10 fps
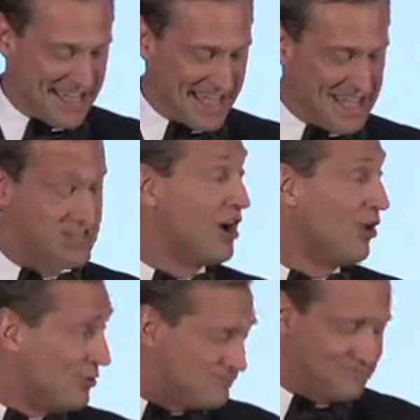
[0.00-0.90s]
And
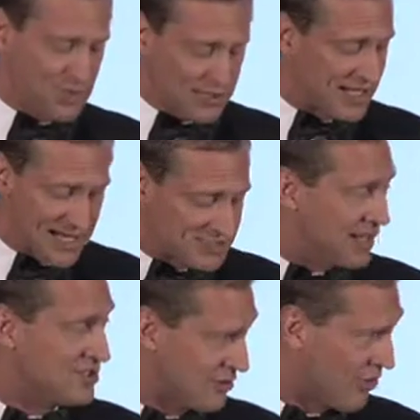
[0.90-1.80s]
no, you cannot
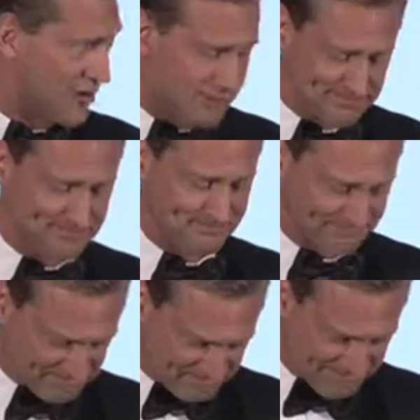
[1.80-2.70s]
change your order.
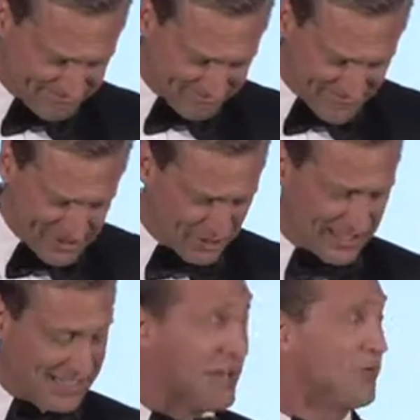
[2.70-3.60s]
You're
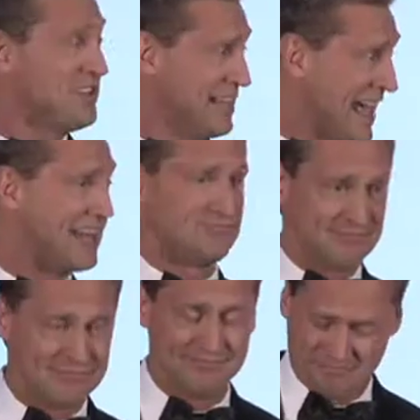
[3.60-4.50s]
going to get what you get.
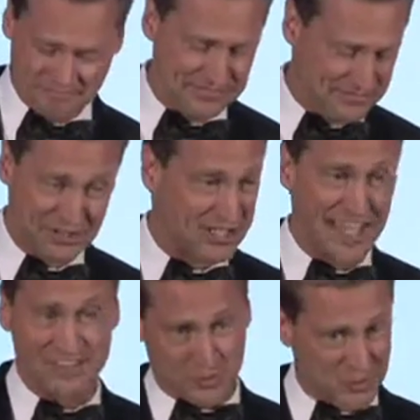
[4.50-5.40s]
You
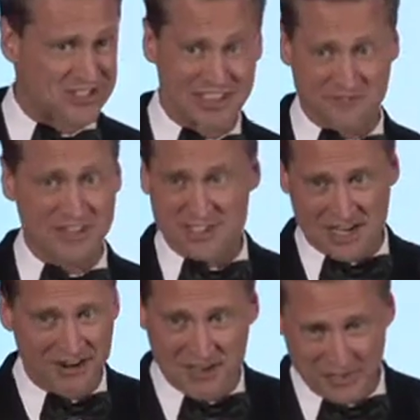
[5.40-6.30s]
can't switch to the
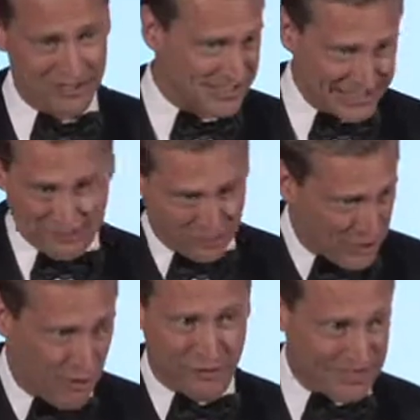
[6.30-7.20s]
vegetarian meal you didn't
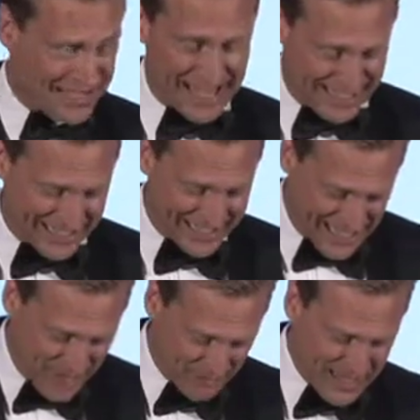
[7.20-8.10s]
pre-order, you can't get it
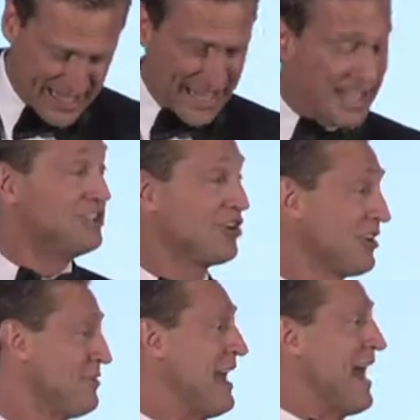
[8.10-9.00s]
now. And you're going to
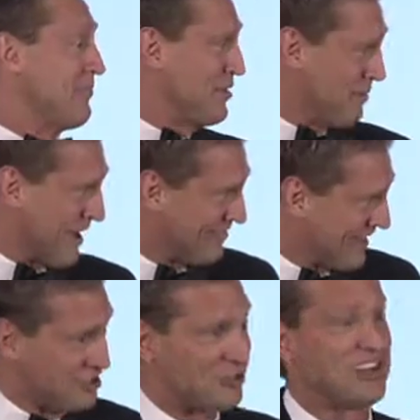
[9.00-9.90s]
be happy about that,
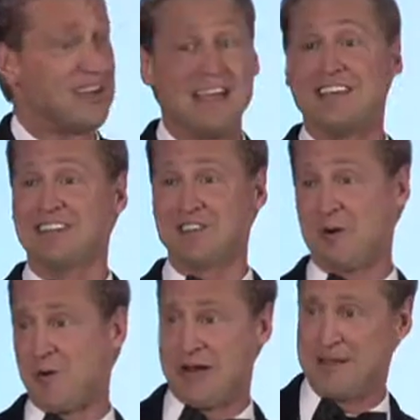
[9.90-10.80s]
and you're going to like it. Do you want
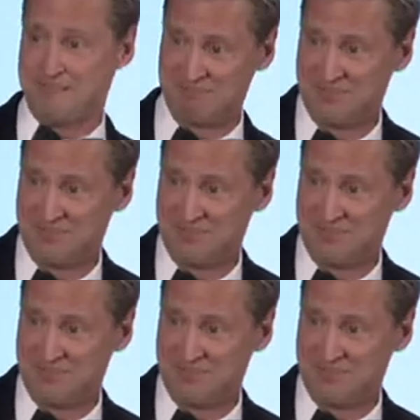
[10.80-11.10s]
to know why?